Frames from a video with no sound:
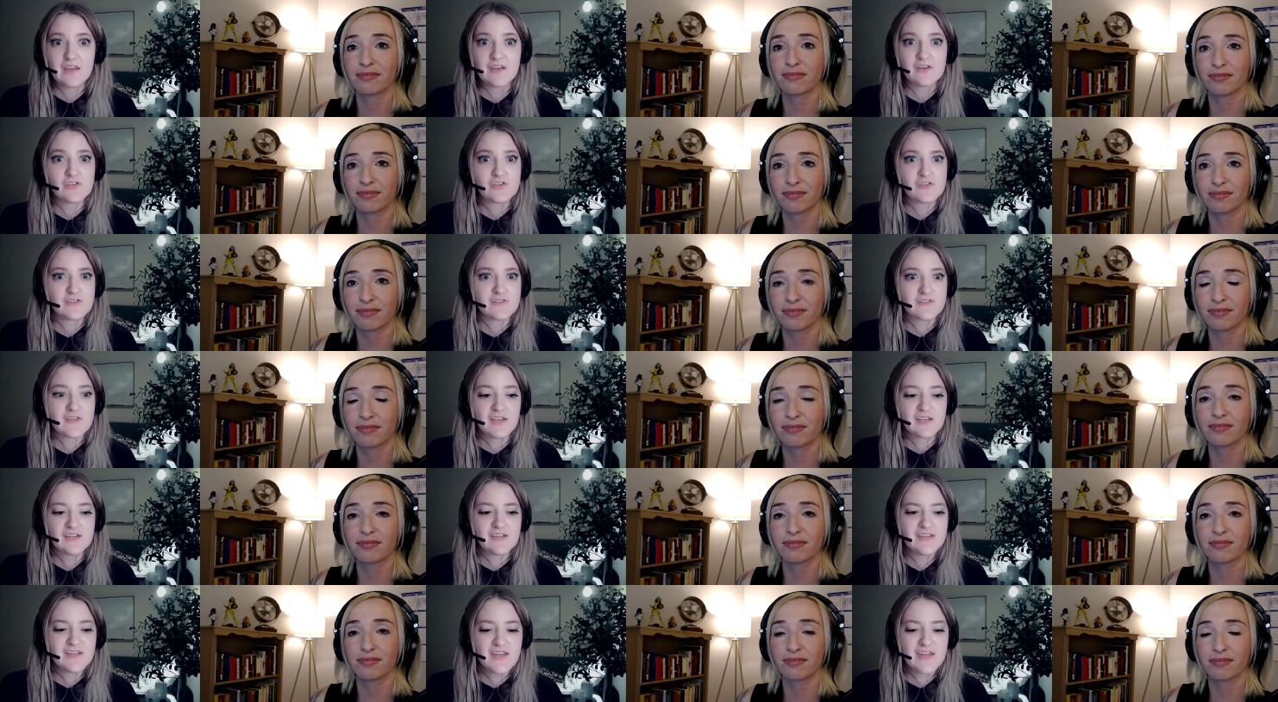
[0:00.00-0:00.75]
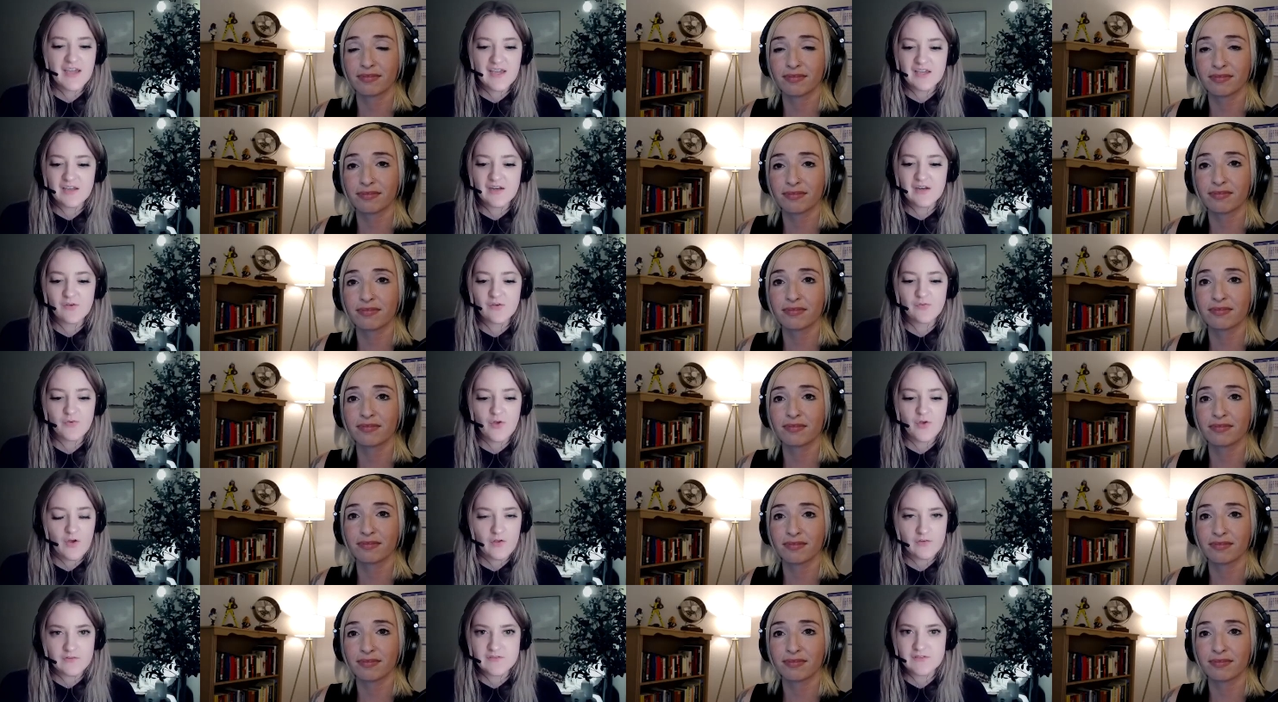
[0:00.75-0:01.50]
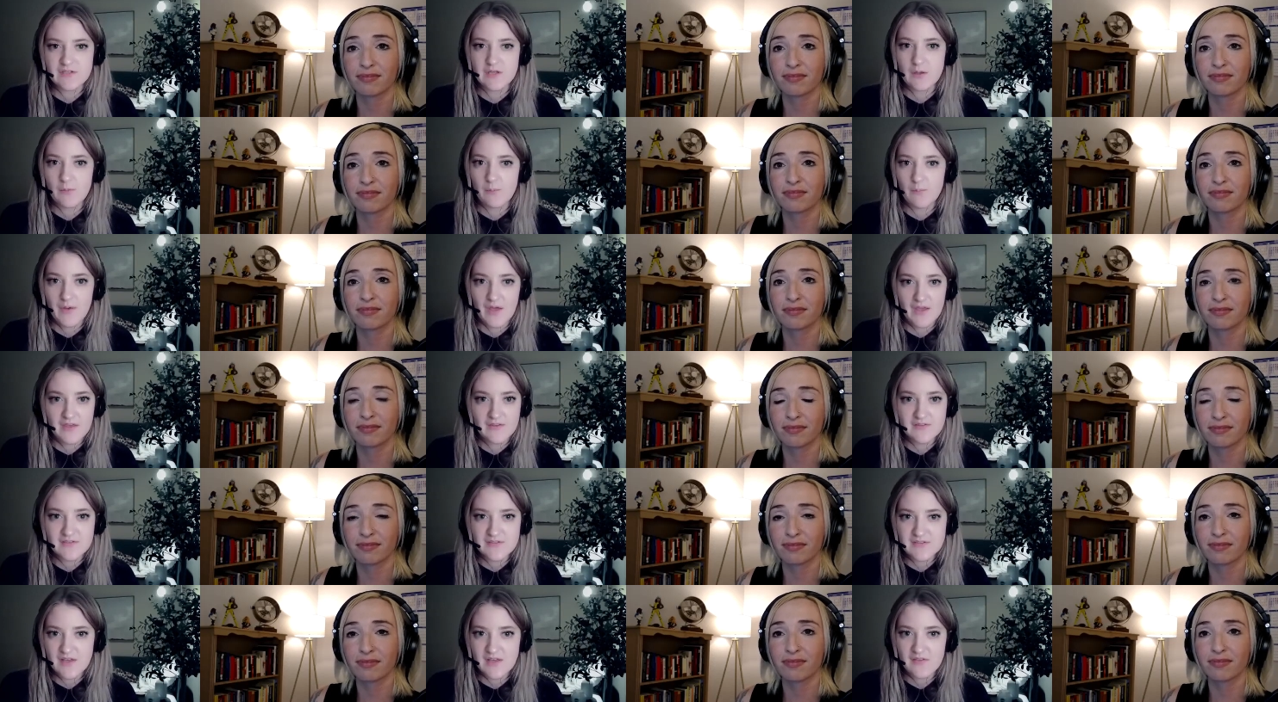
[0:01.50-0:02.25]
Speaker 1: just like negative constant
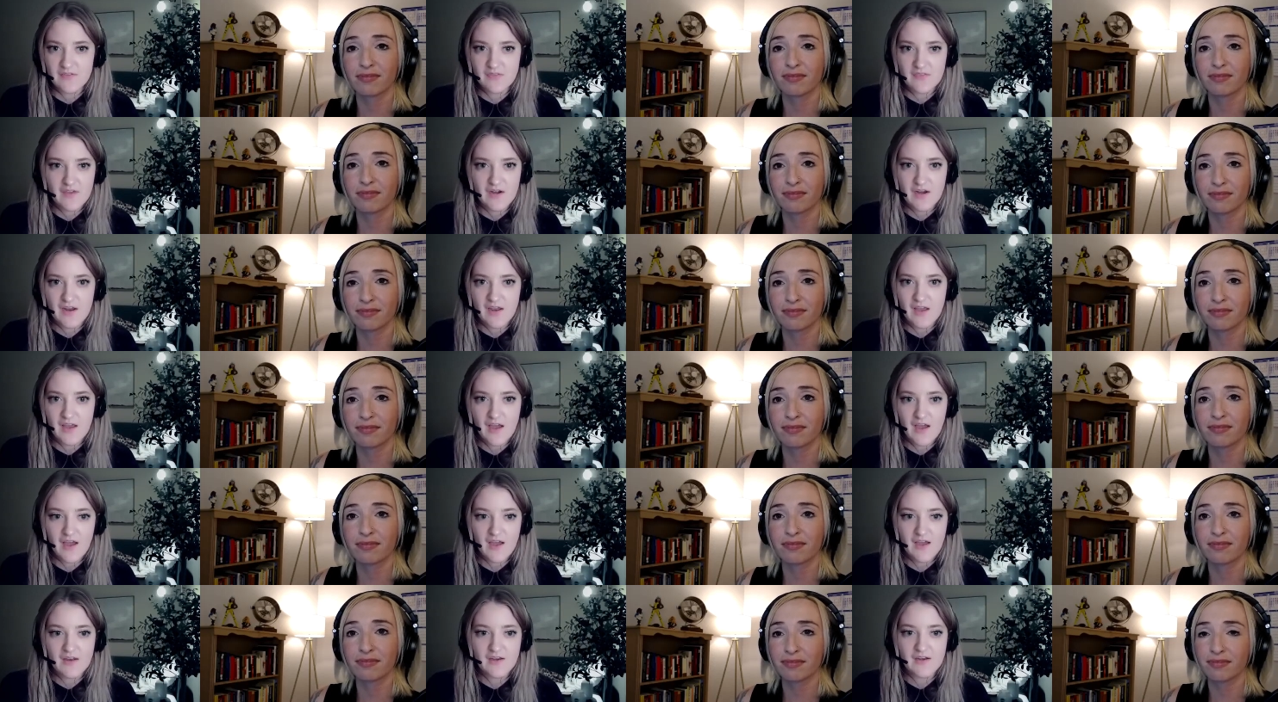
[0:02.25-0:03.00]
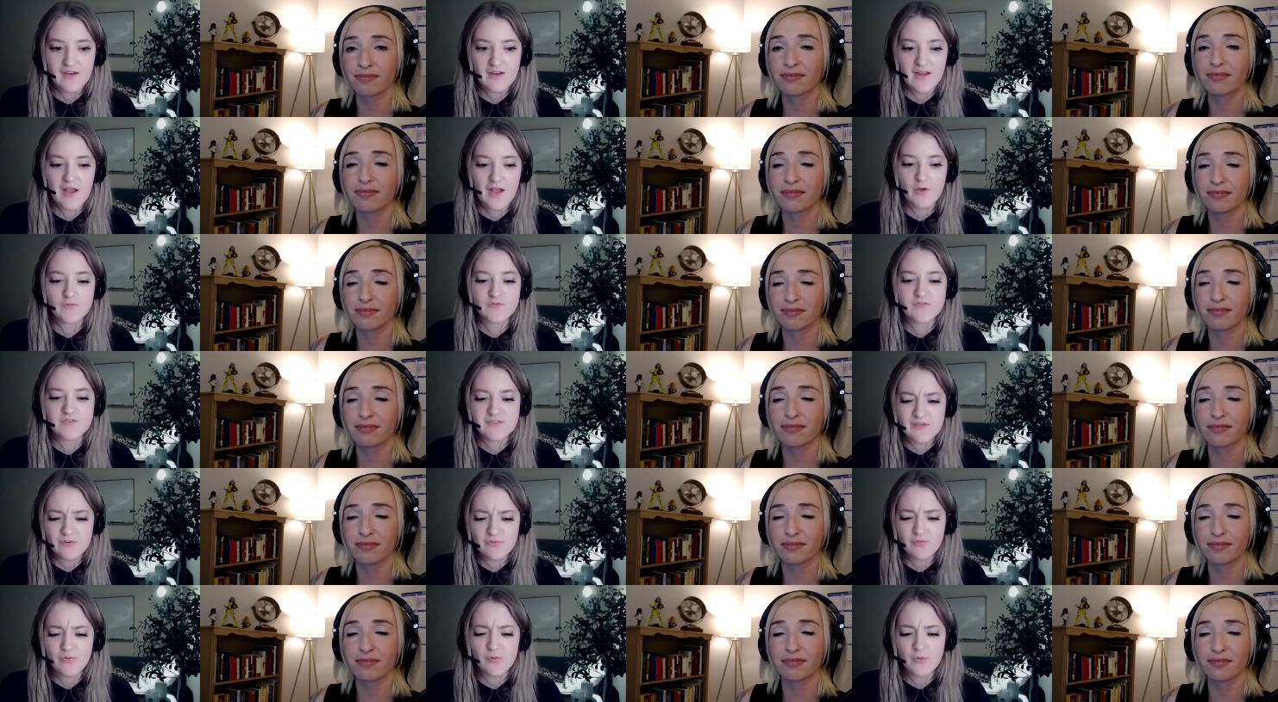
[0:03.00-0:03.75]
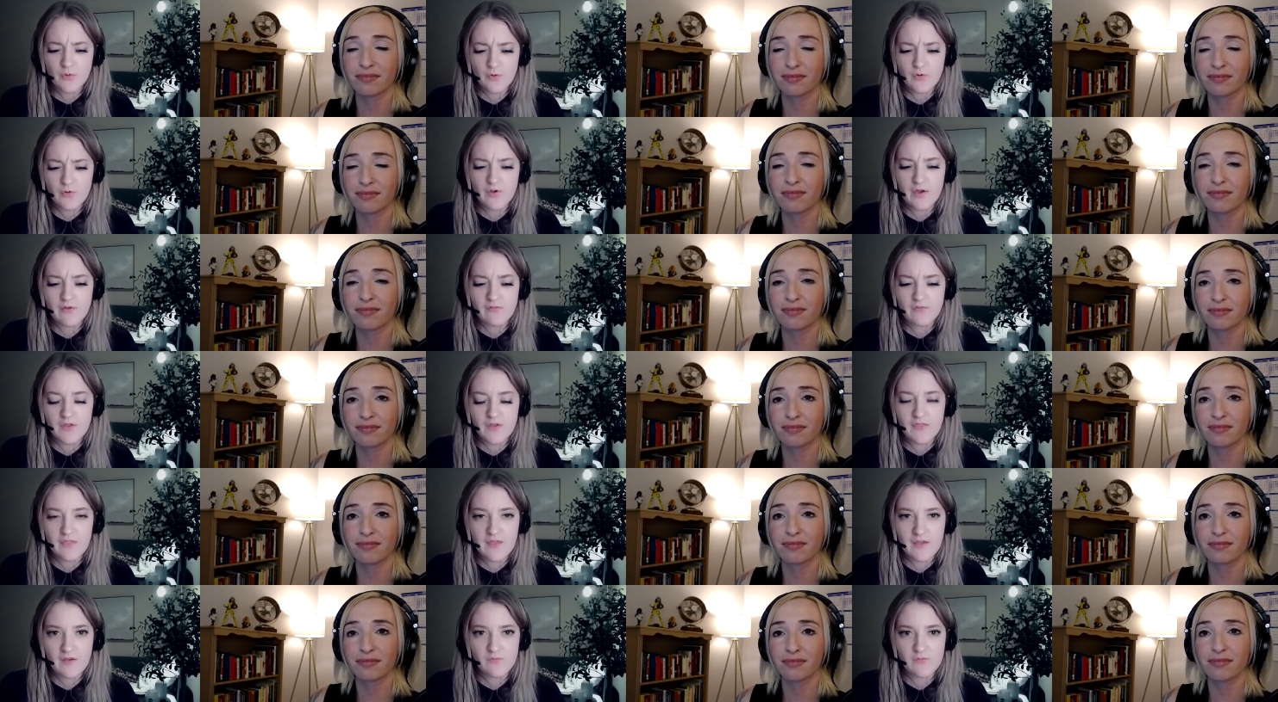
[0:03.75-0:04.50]
mindset that I had and how difficult
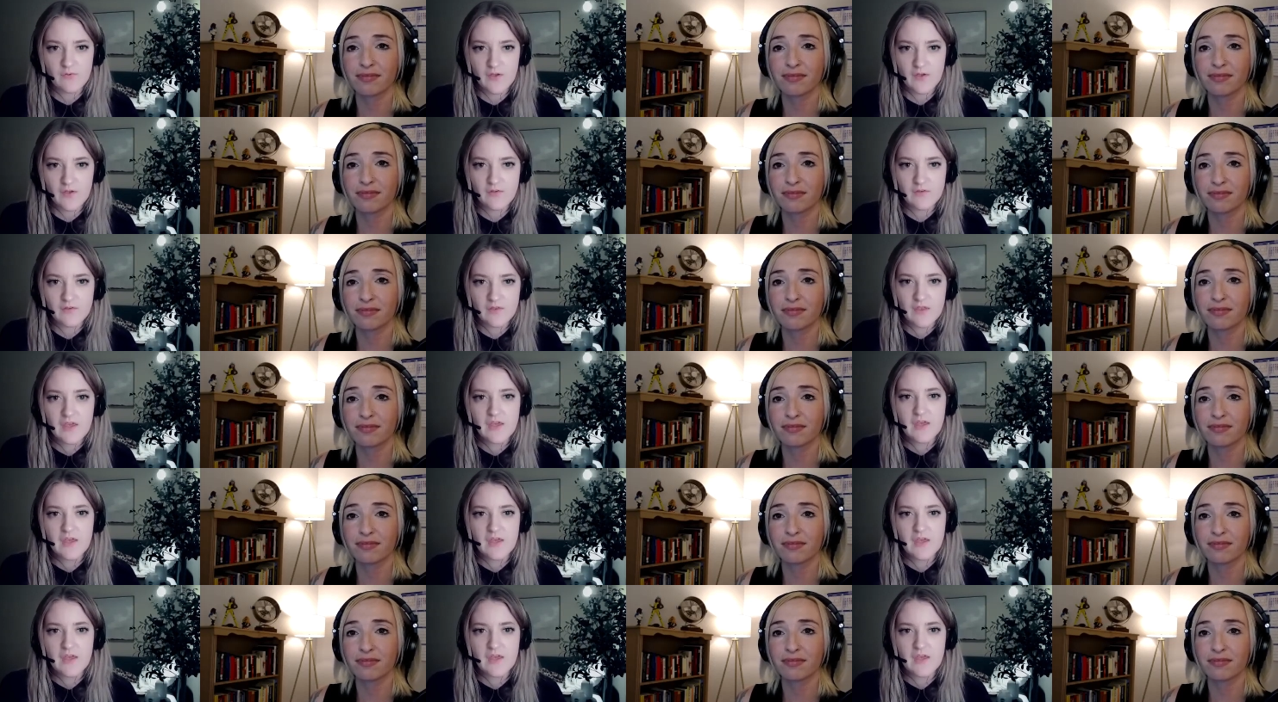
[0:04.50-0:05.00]
everything felt